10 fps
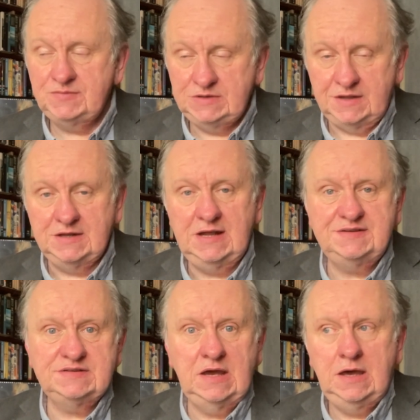
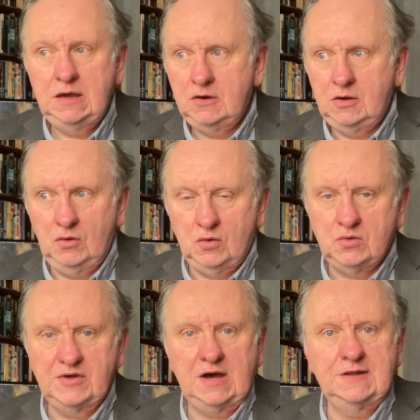Nonetheless,
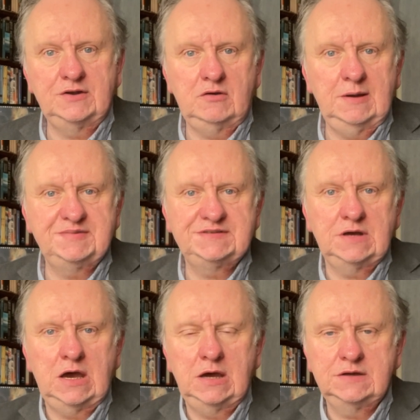all calendar apps,
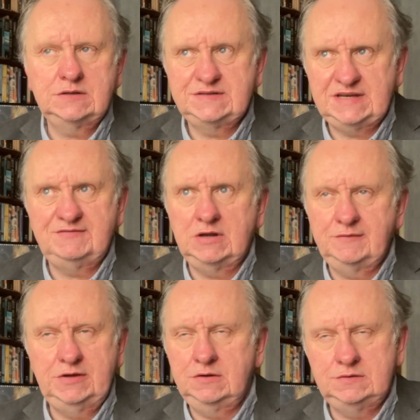the seven I
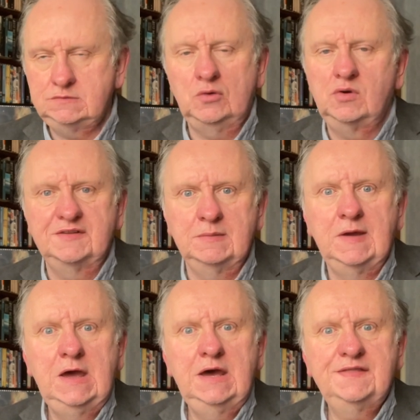reviewed, all of them,
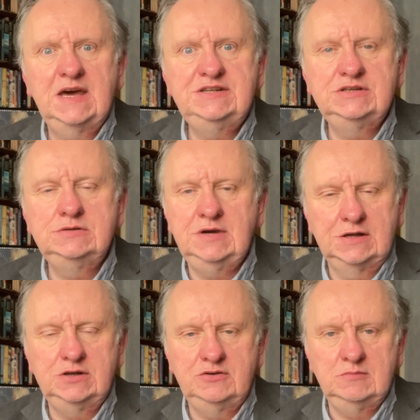they do
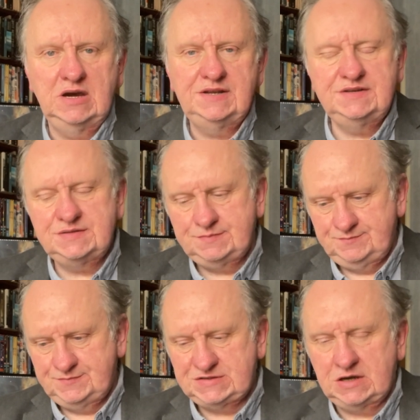include reminders,
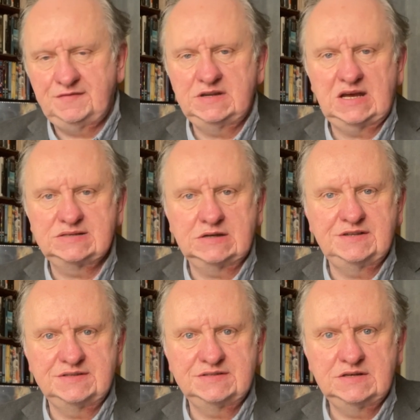so Fantastical
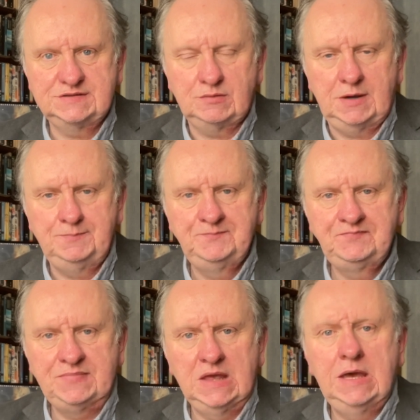does as well.
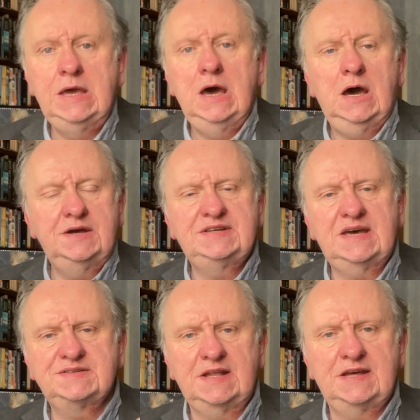
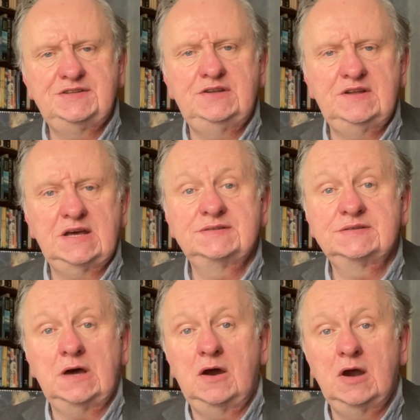Tasks like that, to-do
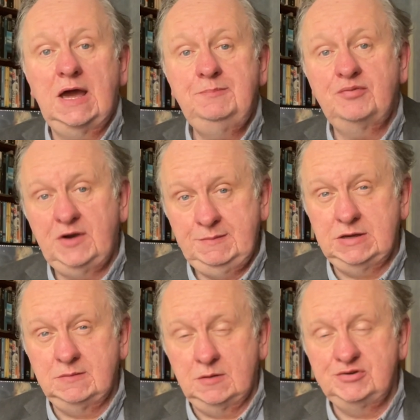tasks, are a
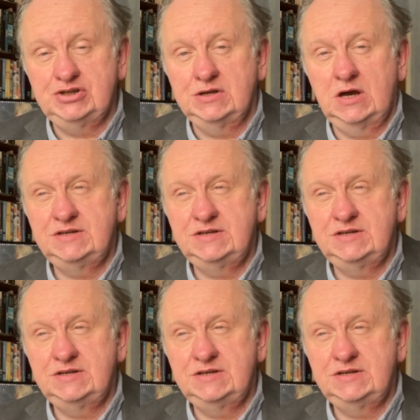premium option.